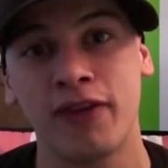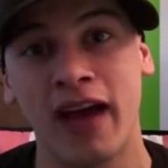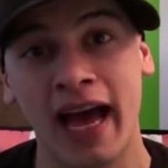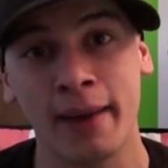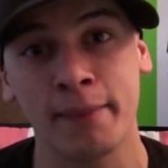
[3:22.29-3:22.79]

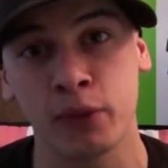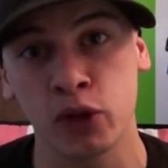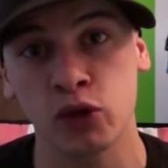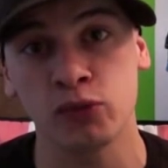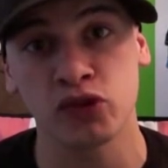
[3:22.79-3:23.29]
Fat
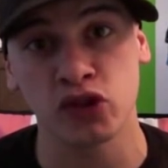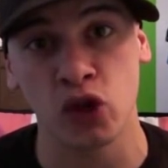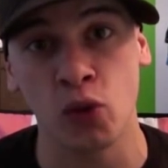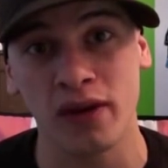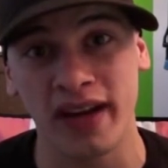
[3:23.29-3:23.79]
boobs
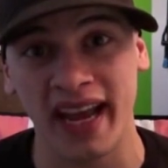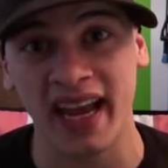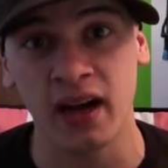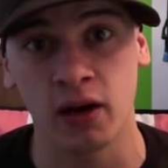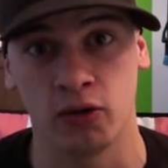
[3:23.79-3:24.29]
don't
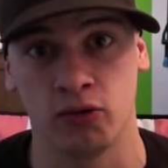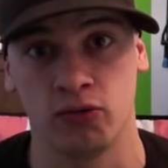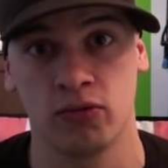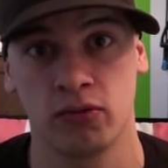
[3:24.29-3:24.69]
count.